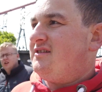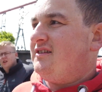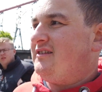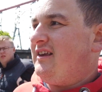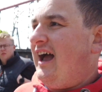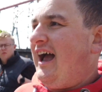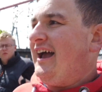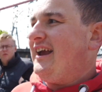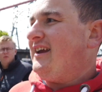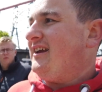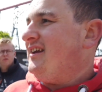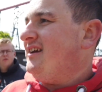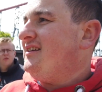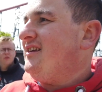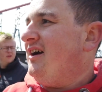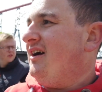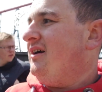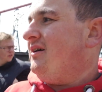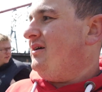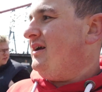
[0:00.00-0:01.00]
Today, you
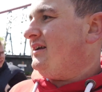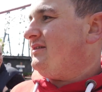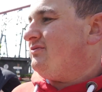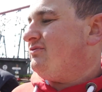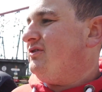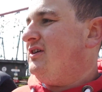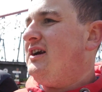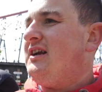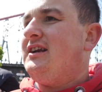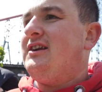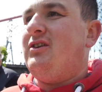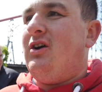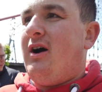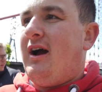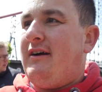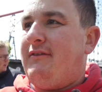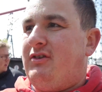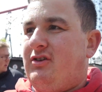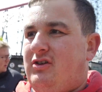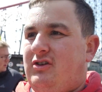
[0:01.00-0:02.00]
know, it's really not
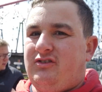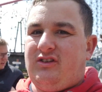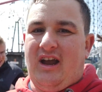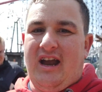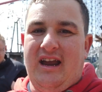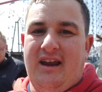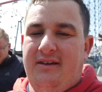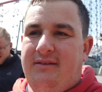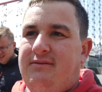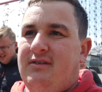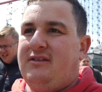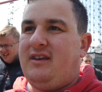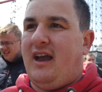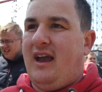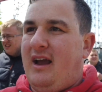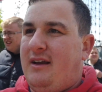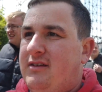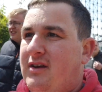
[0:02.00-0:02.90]
having a good day today.